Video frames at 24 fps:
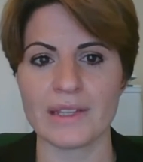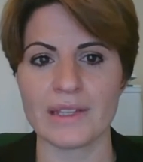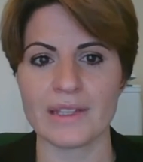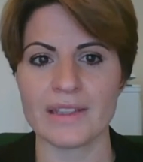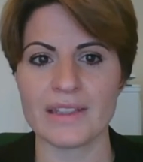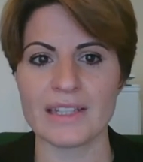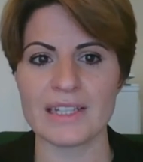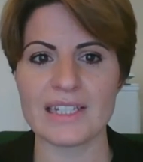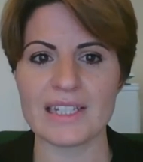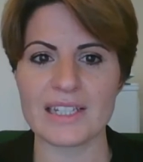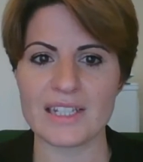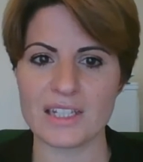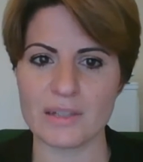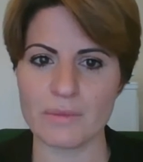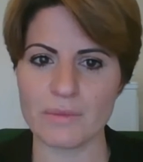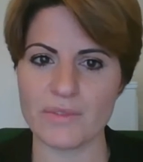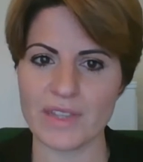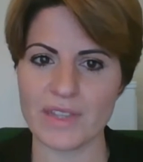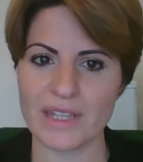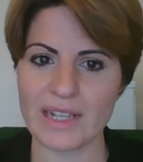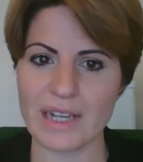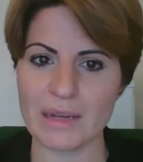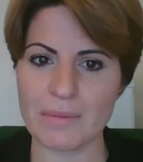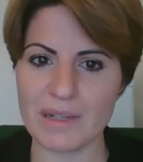This is
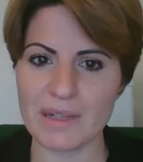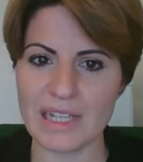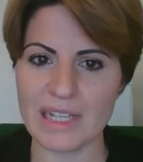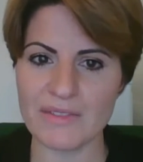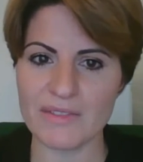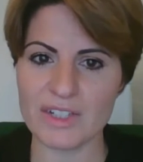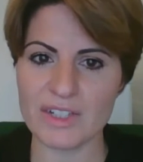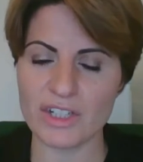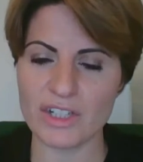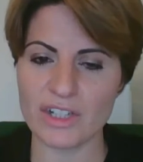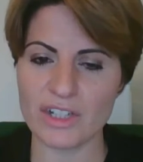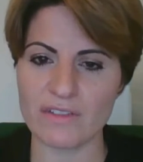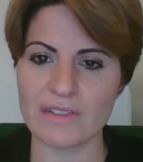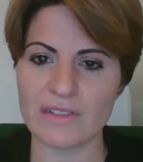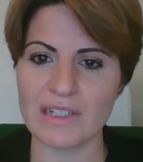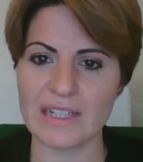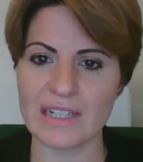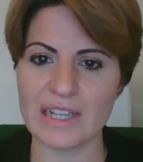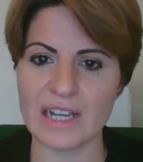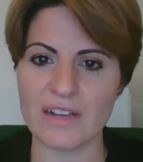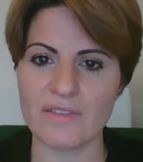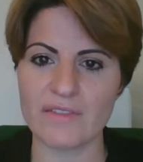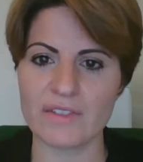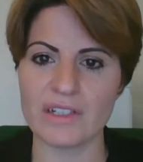something I believe is currently
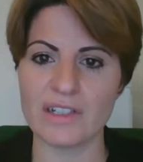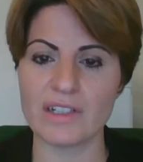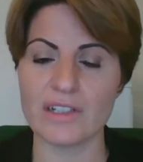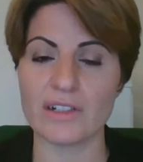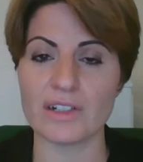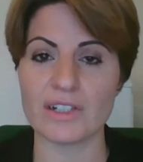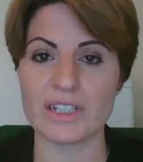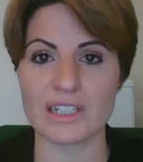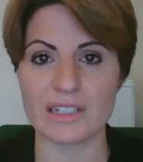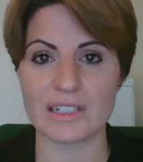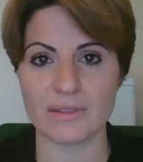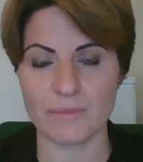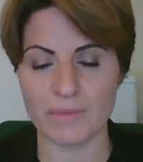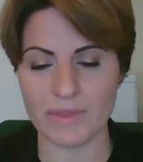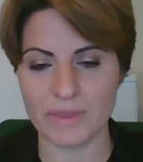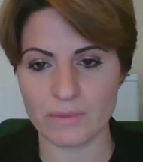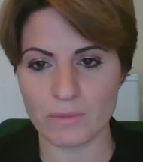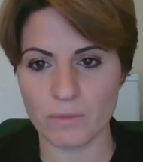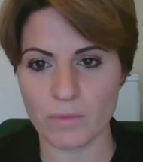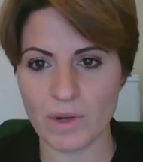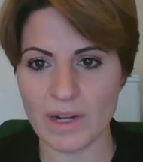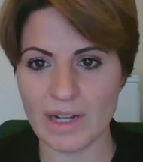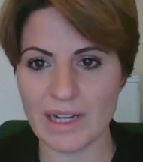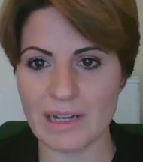overlooked, and
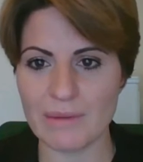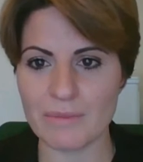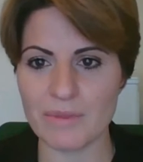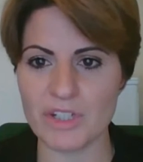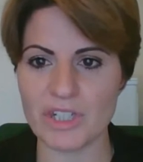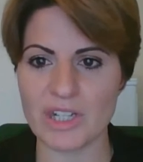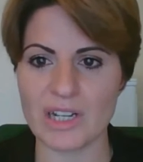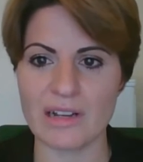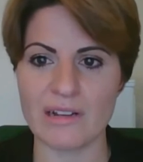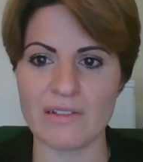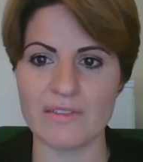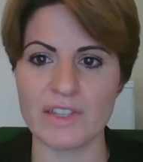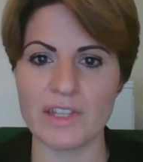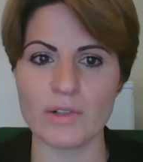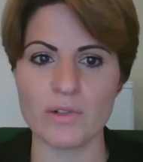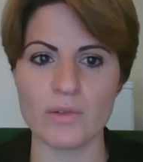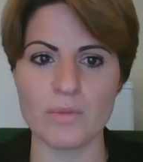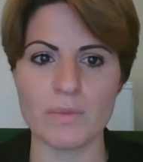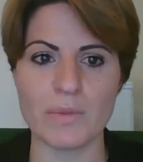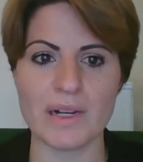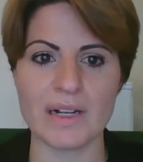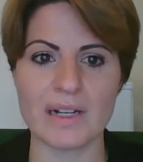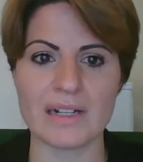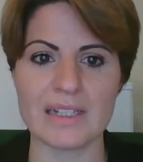why I'm chair of the
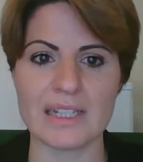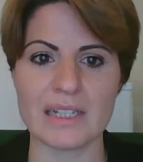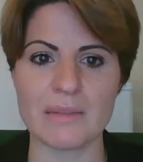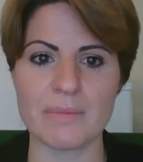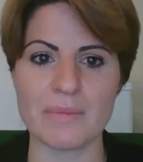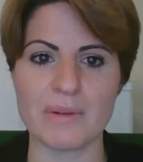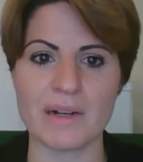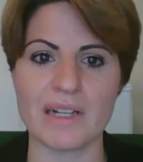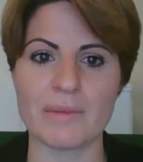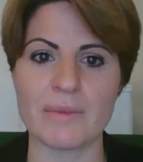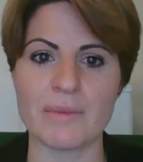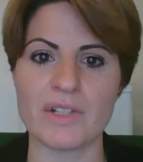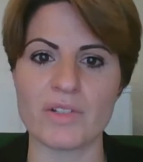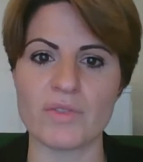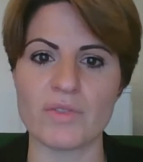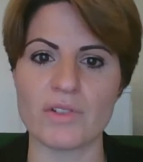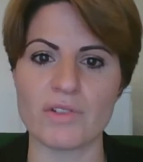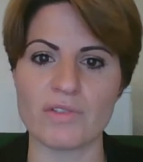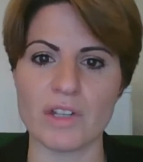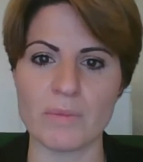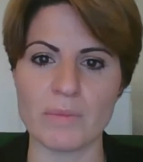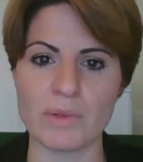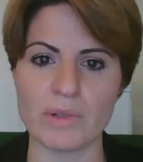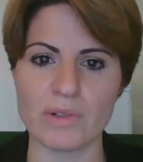All-Party Parliamentary
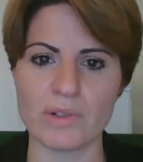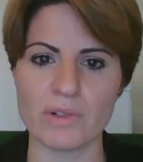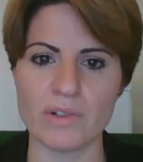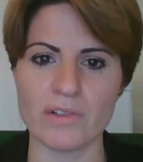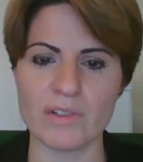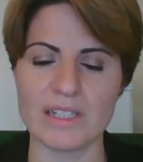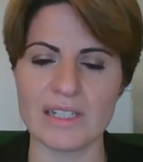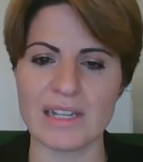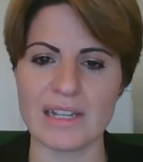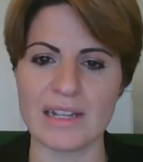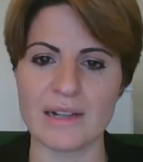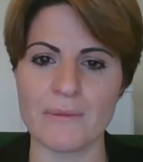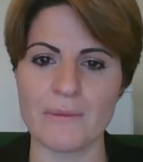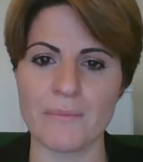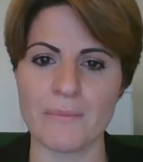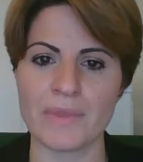Group on Oracy,